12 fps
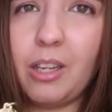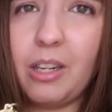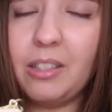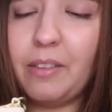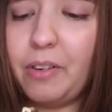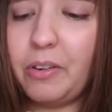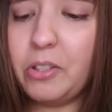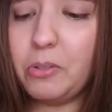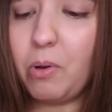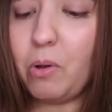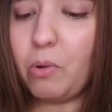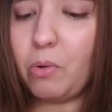This is a very
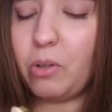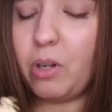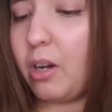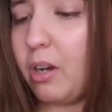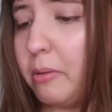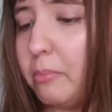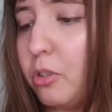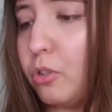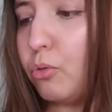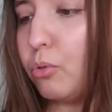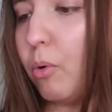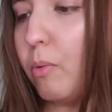small
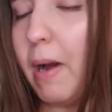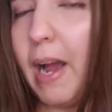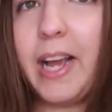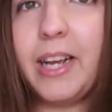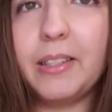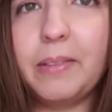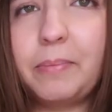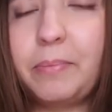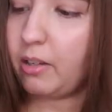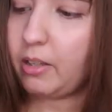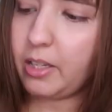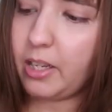straw bag.
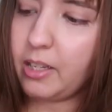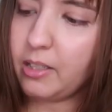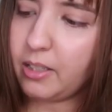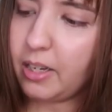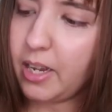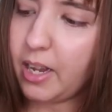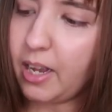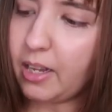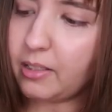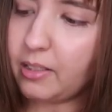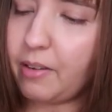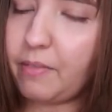On the inside, it
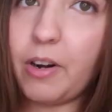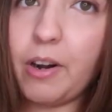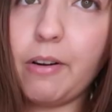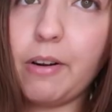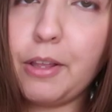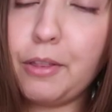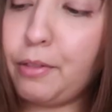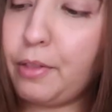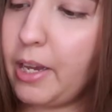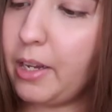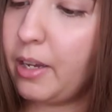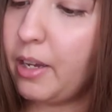has a very
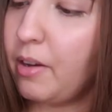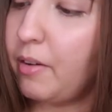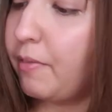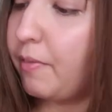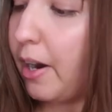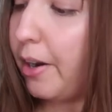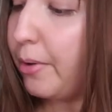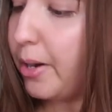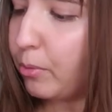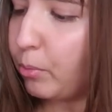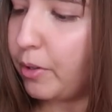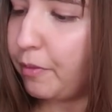thick
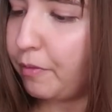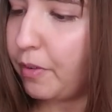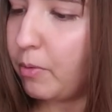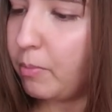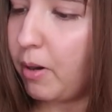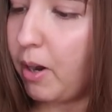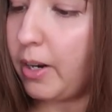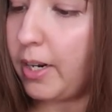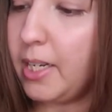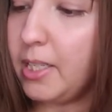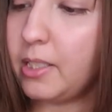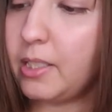fabric with few
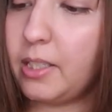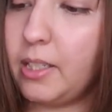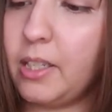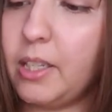pockets.